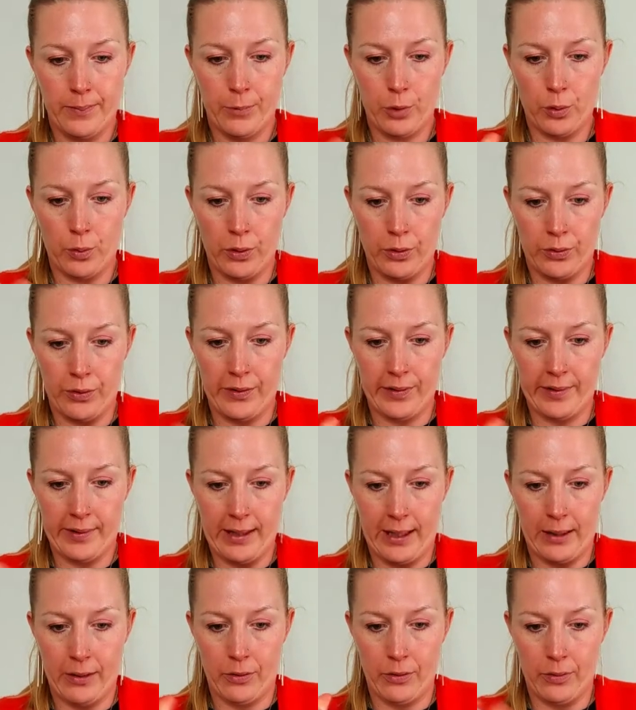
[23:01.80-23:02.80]
to
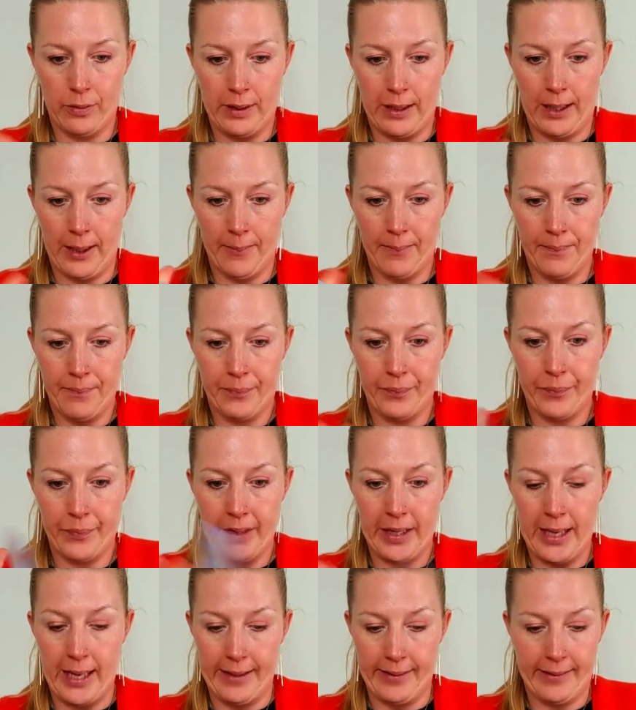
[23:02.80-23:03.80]
understand today?
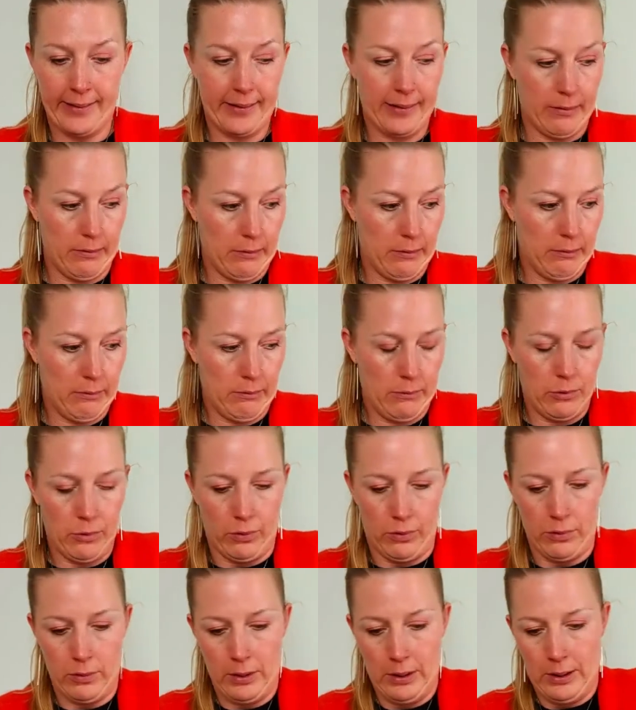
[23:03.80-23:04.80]
Yes.
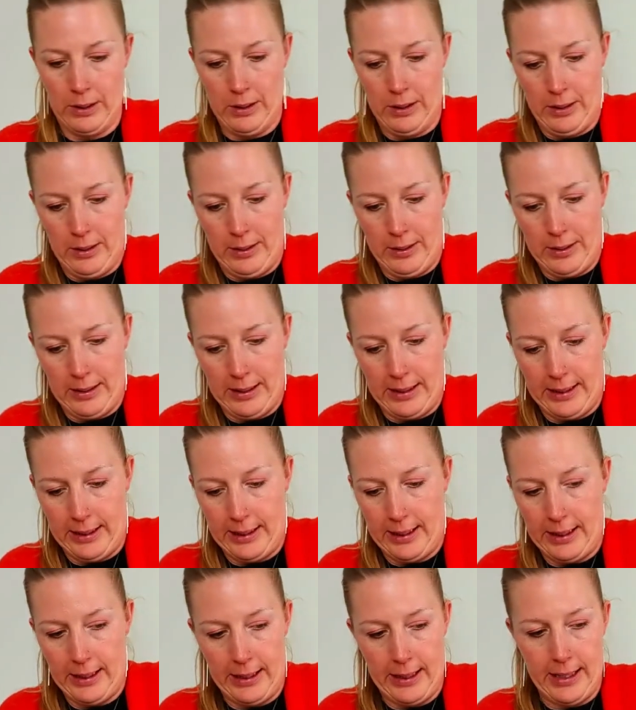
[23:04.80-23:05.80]
Oh, I
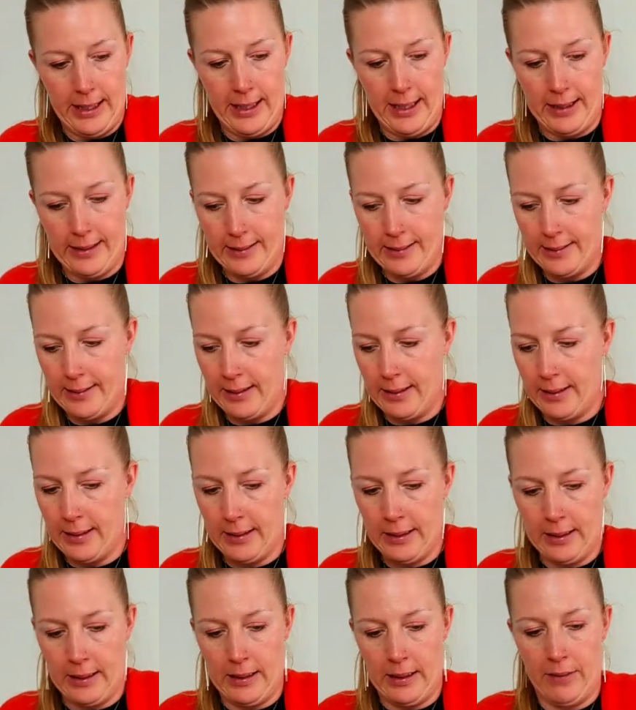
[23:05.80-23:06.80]
hear yes, and
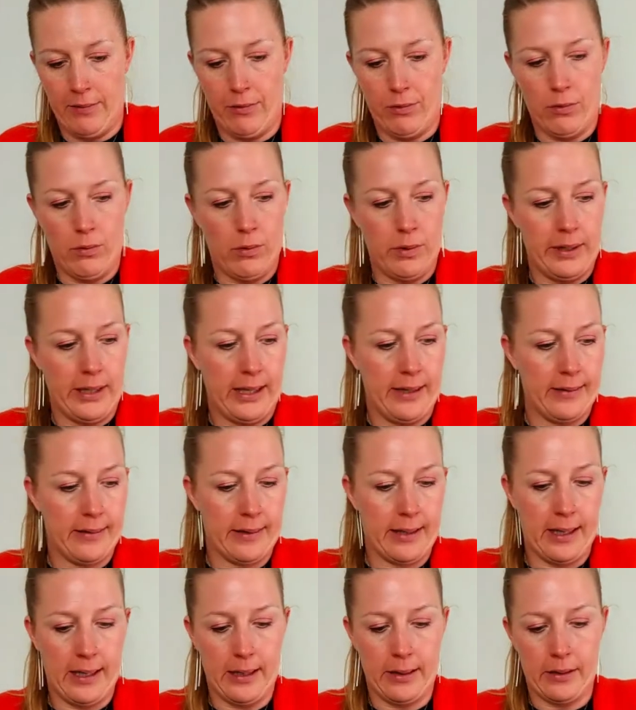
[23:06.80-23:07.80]
then I have all
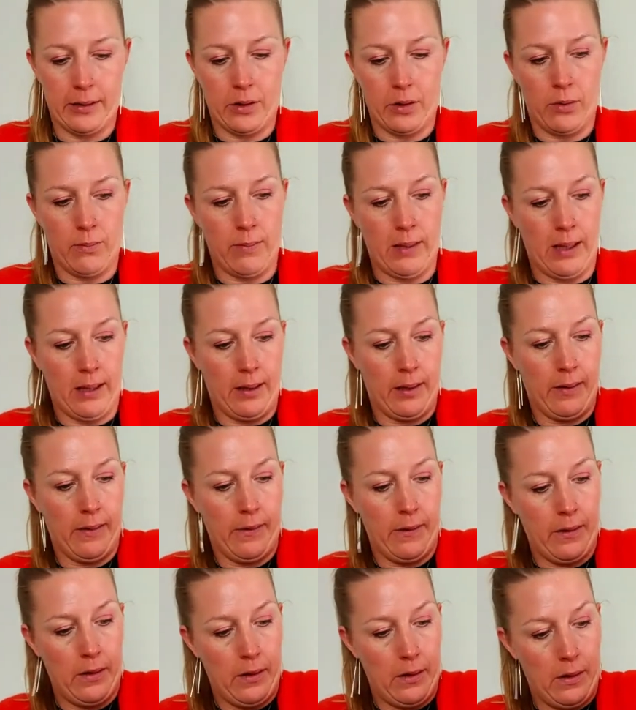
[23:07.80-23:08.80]
this card coming.
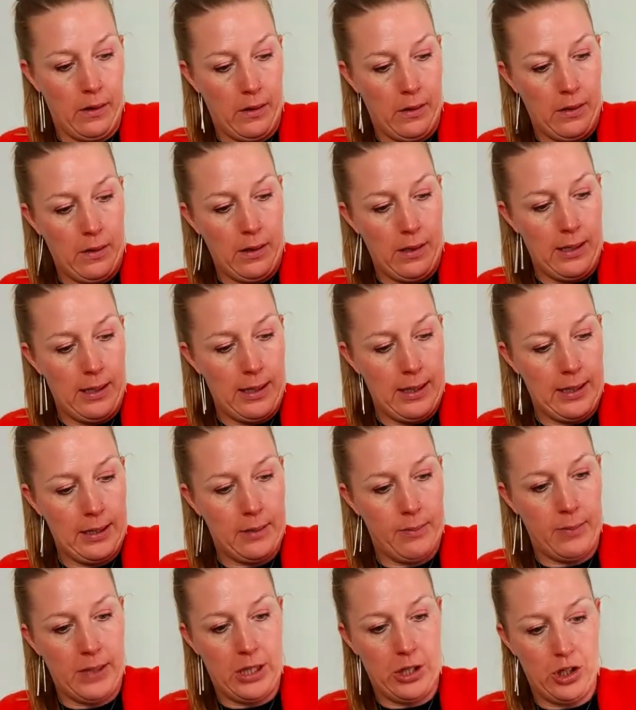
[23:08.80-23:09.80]

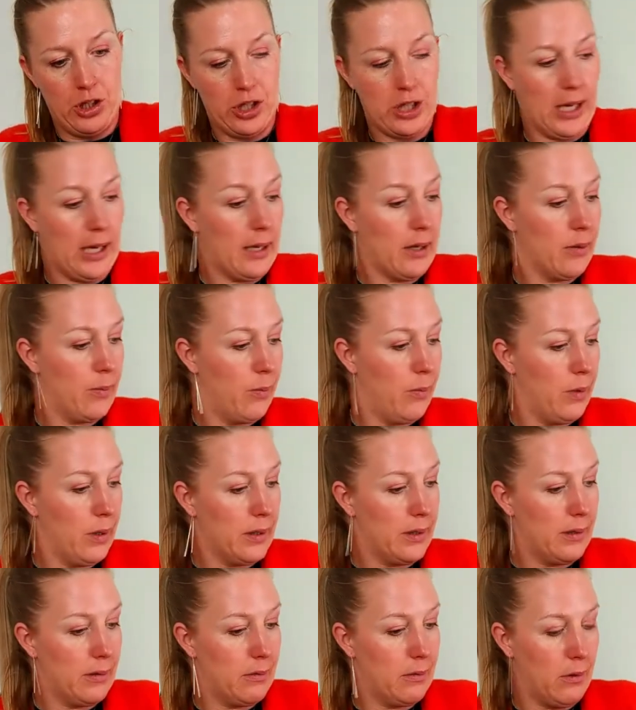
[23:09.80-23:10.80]
Let me check
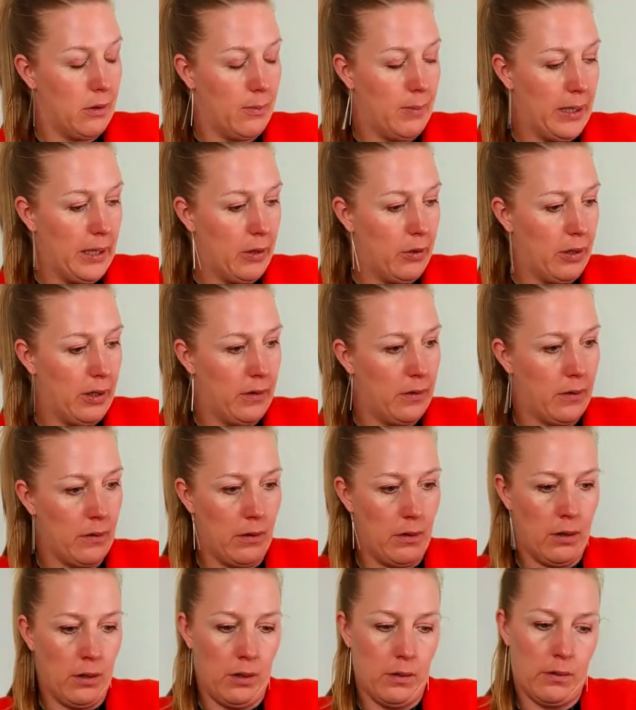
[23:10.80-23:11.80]
what. Oh my God, it's
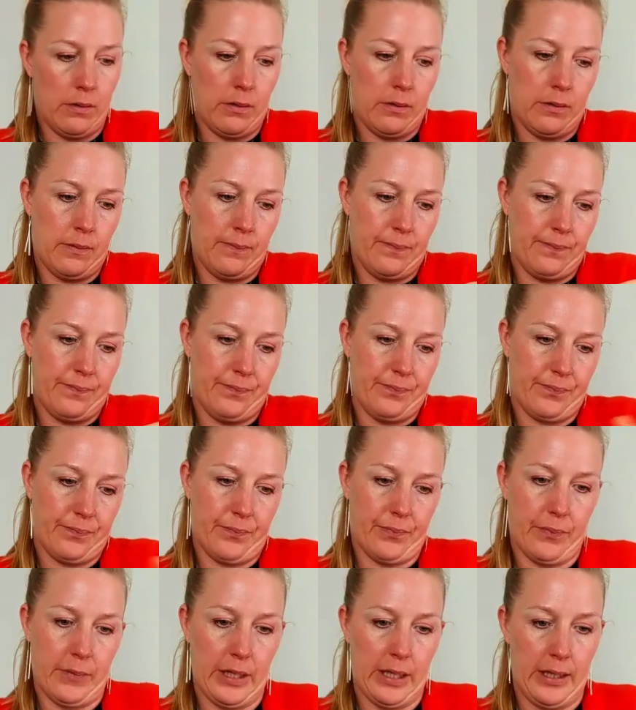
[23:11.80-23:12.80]
a lot.
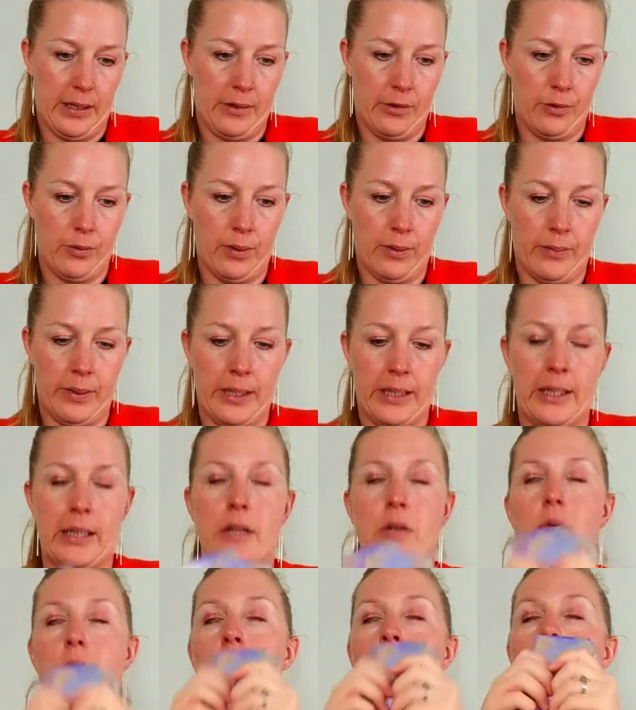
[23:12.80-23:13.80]
Do I
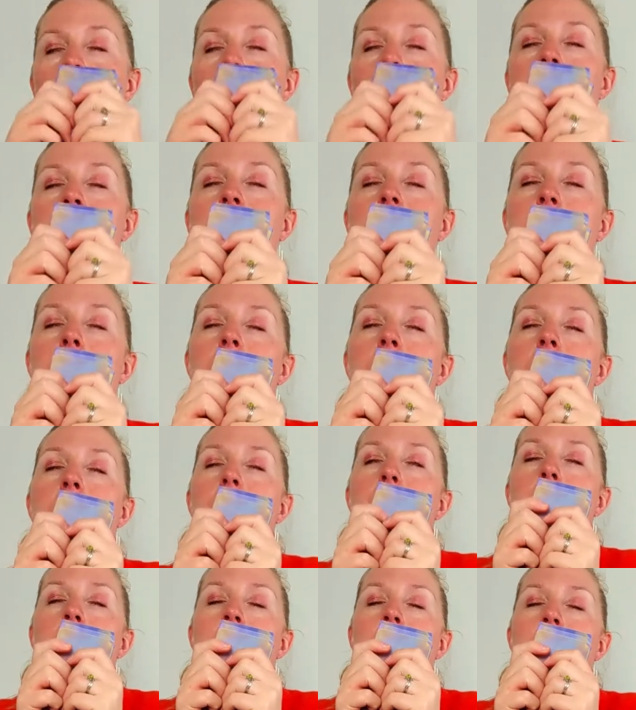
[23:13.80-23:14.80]
need all of them?
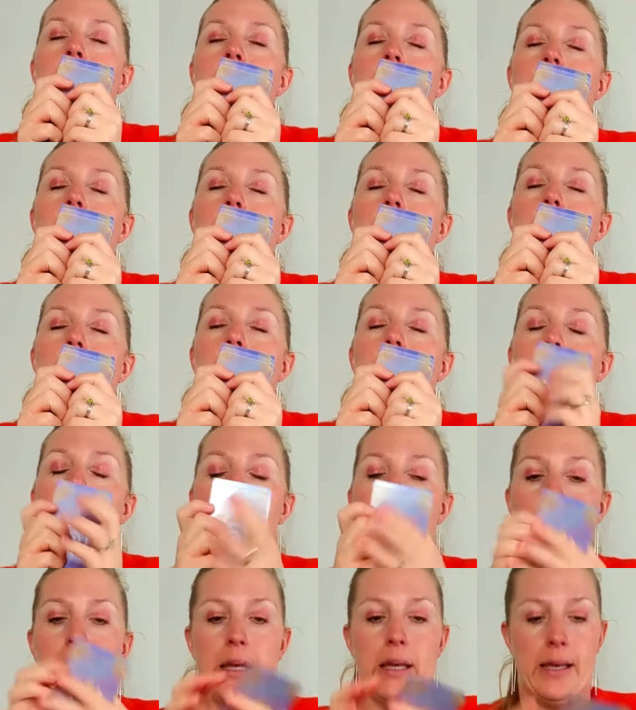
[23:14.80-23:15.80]

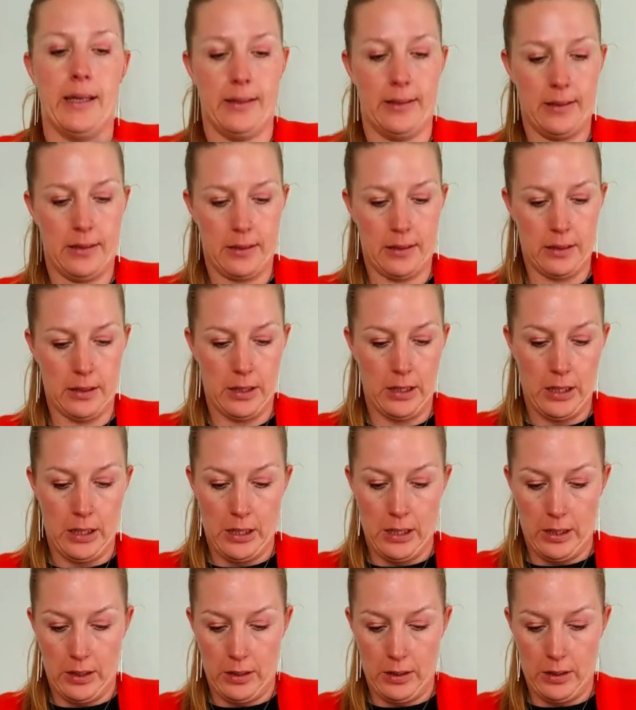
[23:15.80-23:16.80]
Okay, yes.
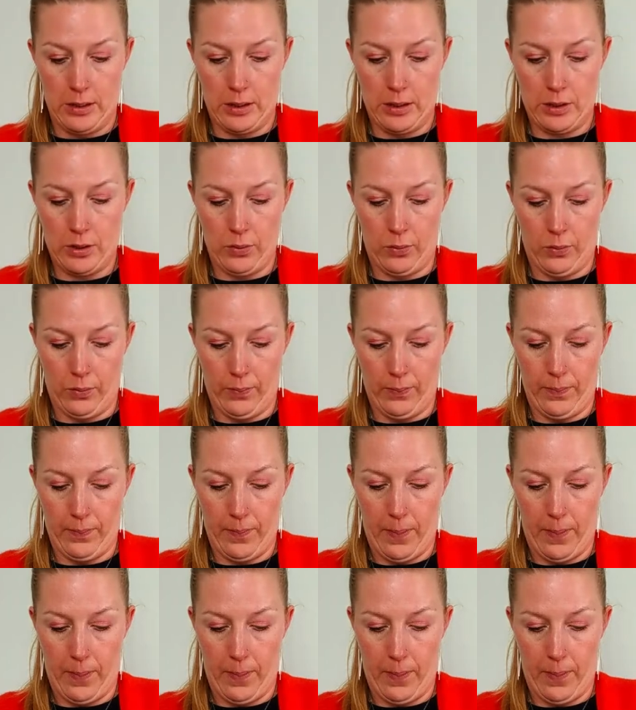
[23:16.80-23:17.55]
So